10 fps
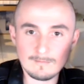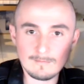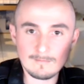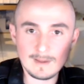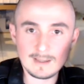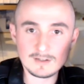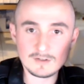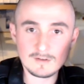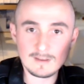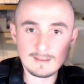making
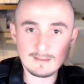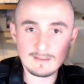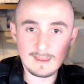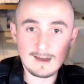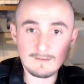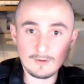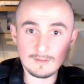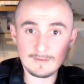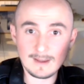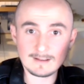sure that they have all
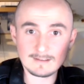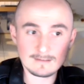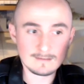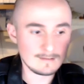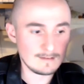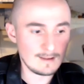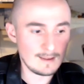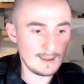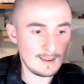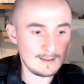the facts
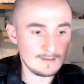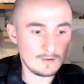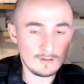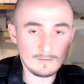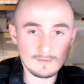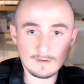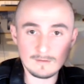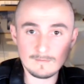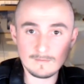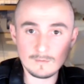and all of
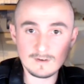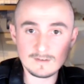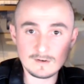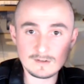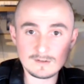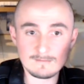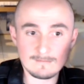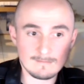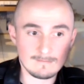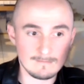the research
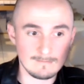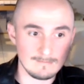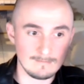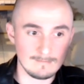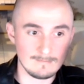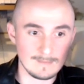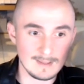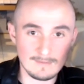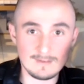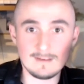
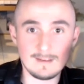given to them.